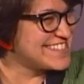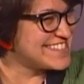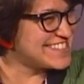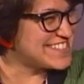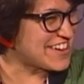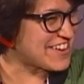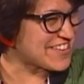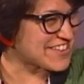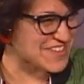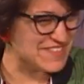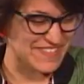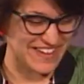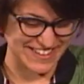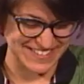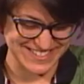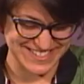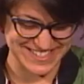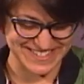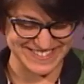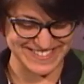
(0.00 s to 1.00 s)
known Absolutely.
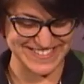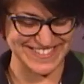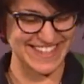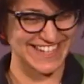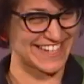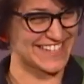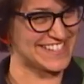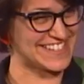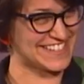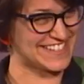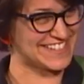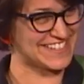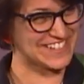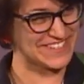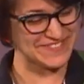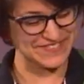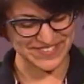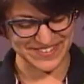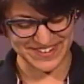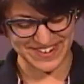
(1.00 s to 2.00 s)
about certain things to
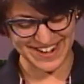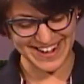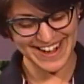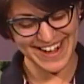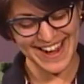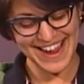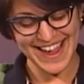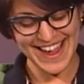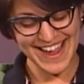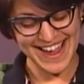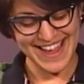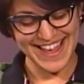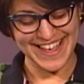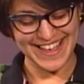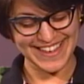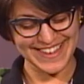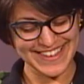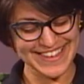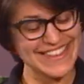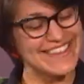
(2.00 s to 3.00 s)
look for. That's a
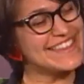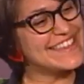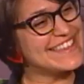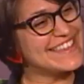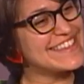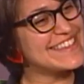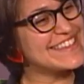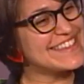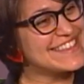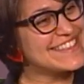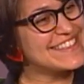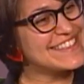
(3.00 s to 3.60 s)
huge, huge